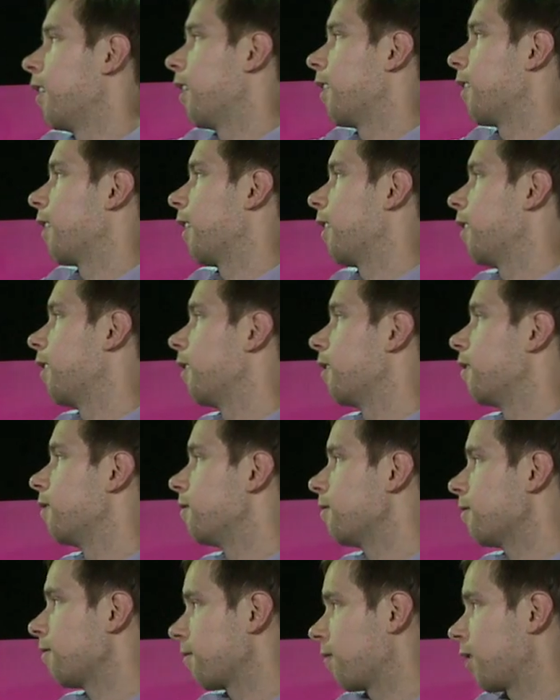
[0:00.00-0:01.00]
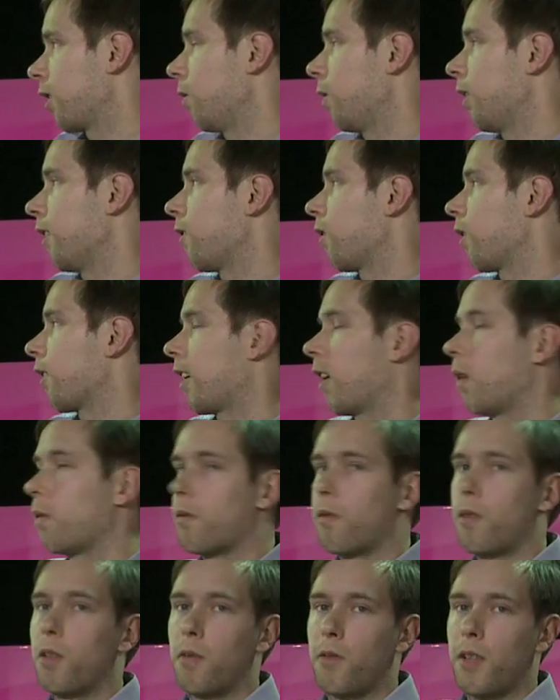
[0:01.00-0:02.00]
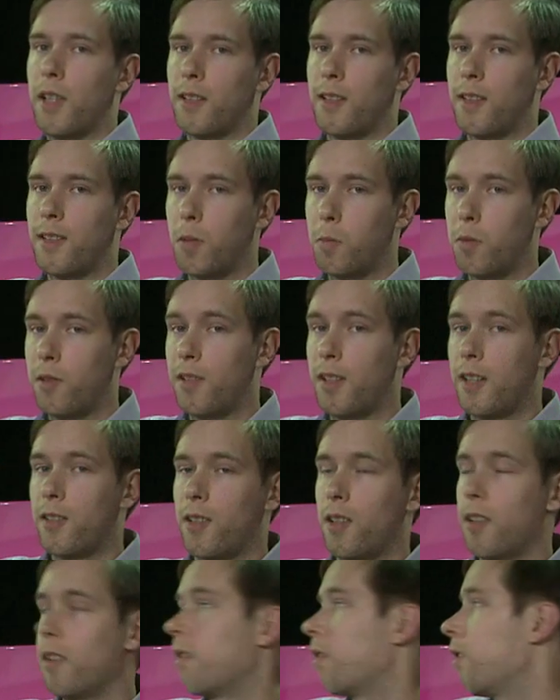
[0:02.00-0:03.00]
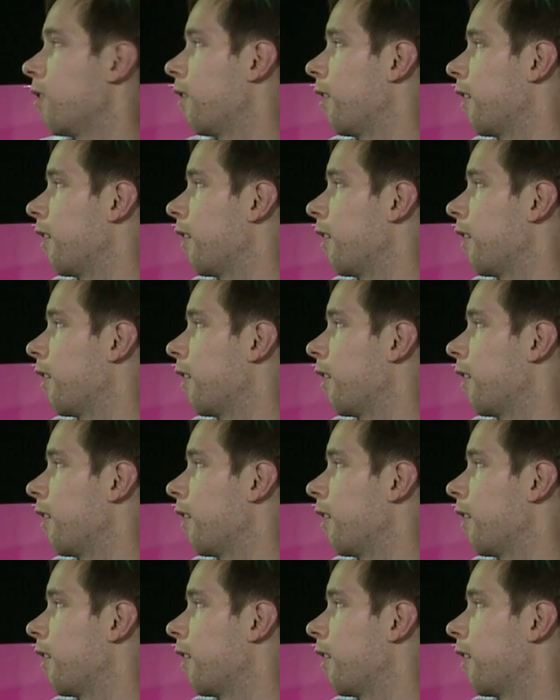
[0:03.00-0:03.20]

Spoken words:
and then you need to account for the fact that depreciation